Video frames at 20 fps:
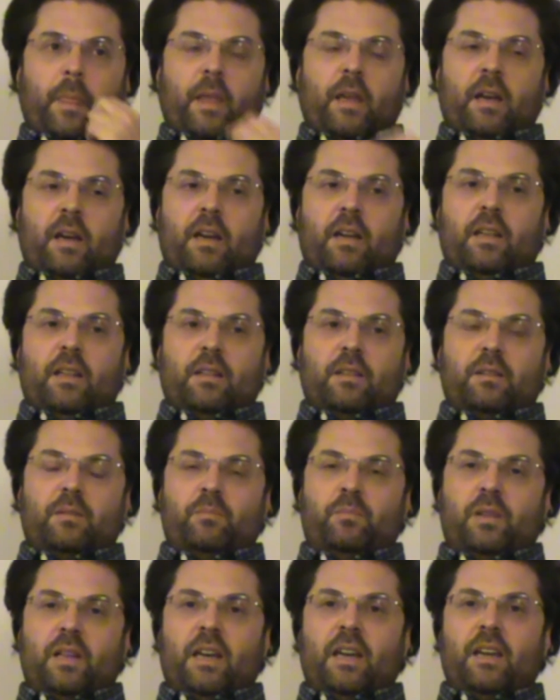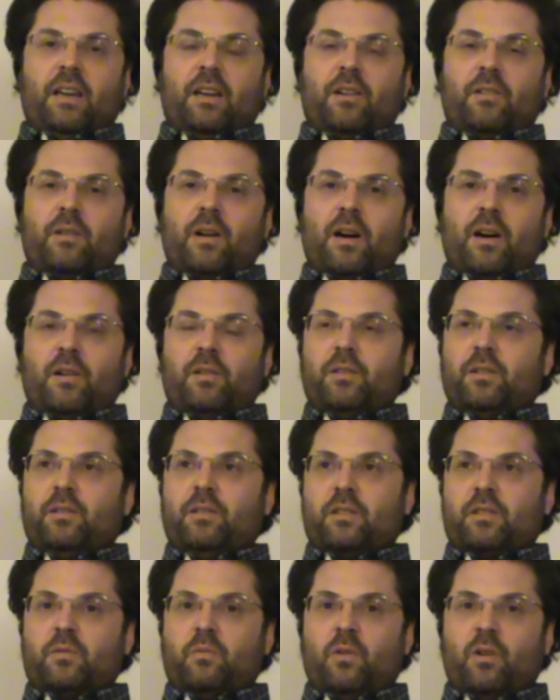and playing around in
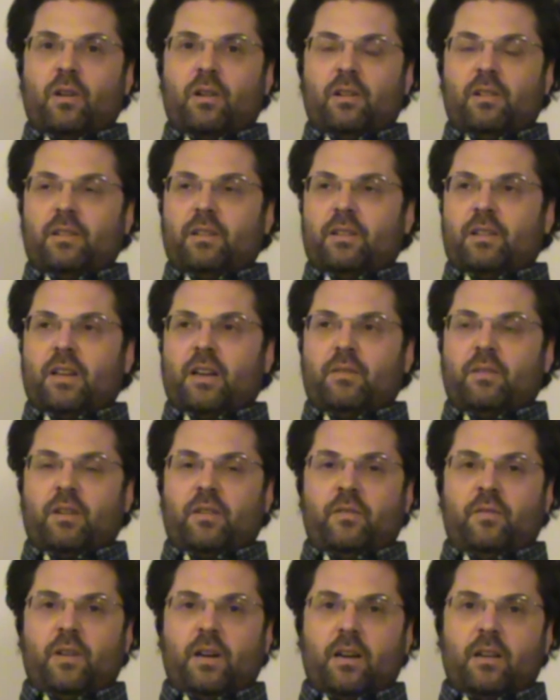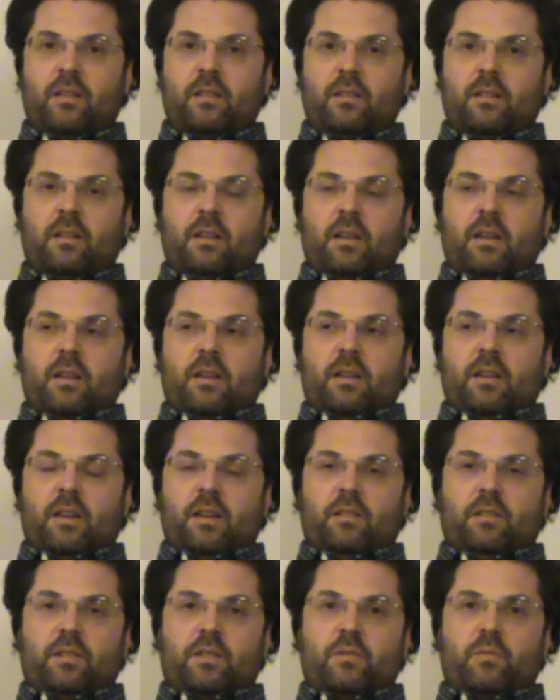this world and having fun
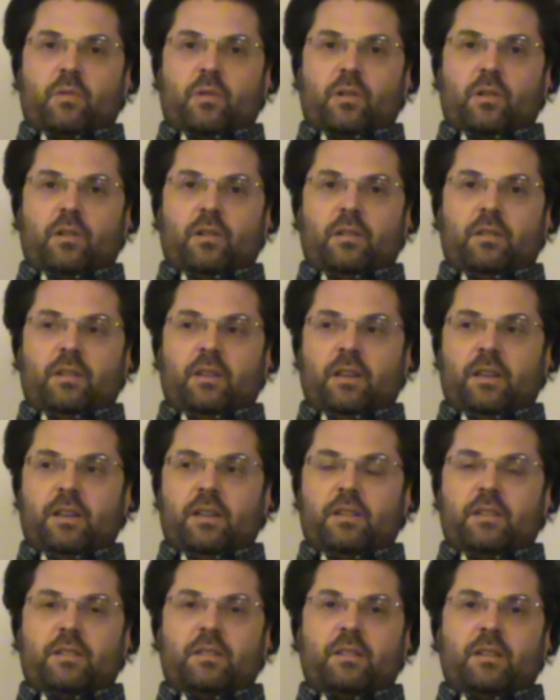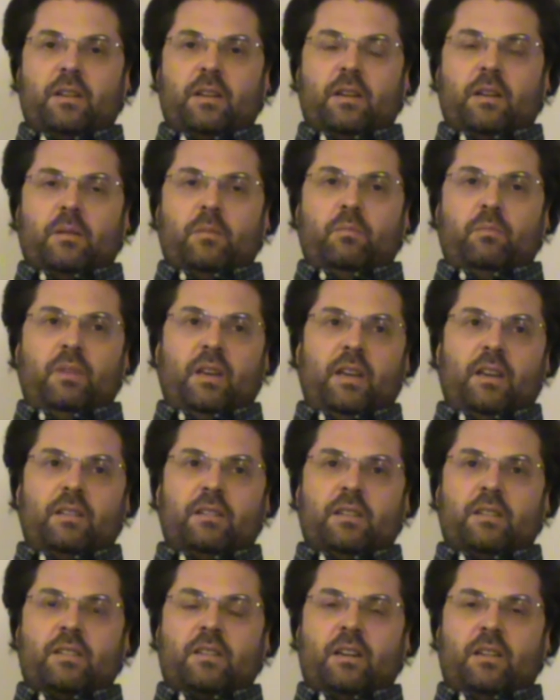in this world is being
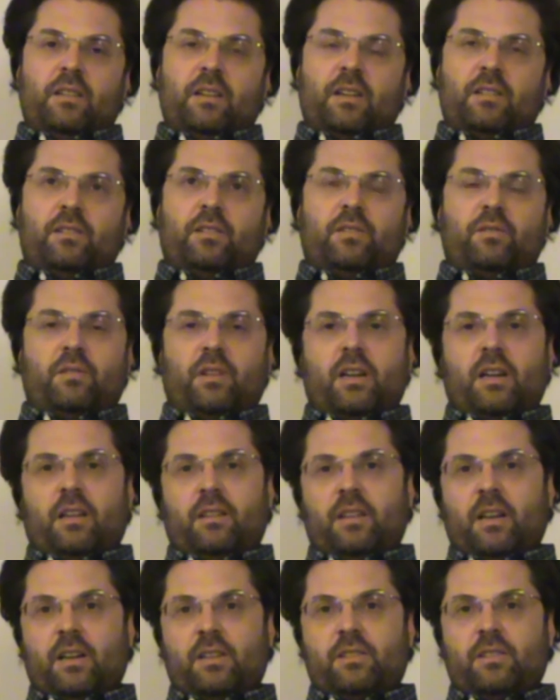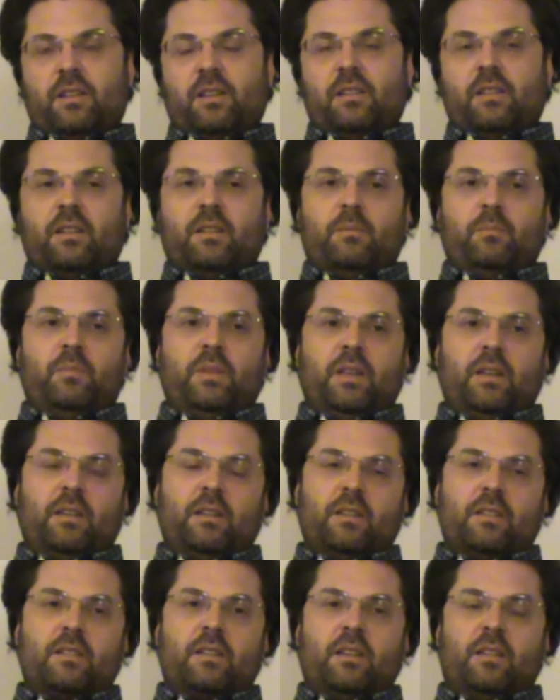disconnected, reconnecting, and being
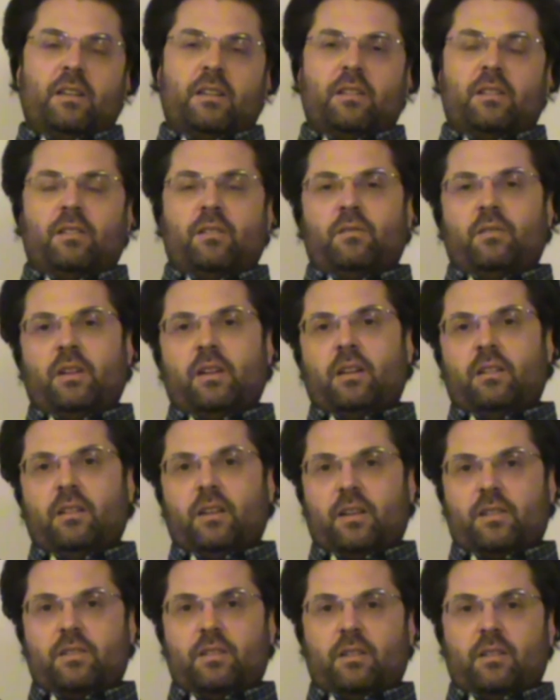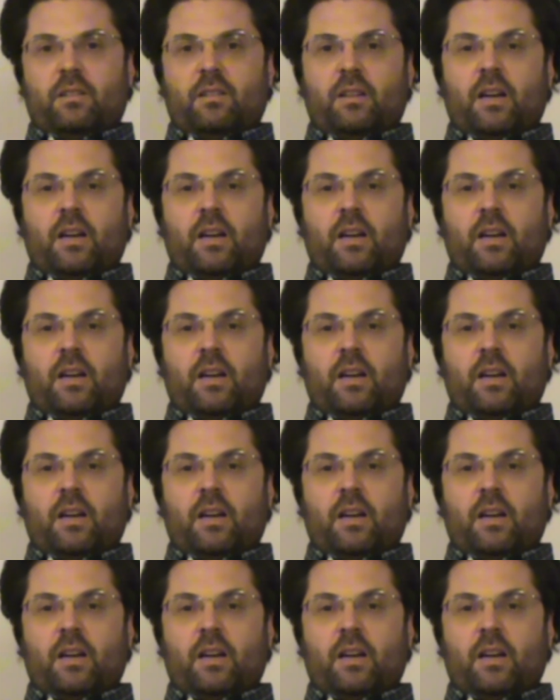disconnected and reconnecting,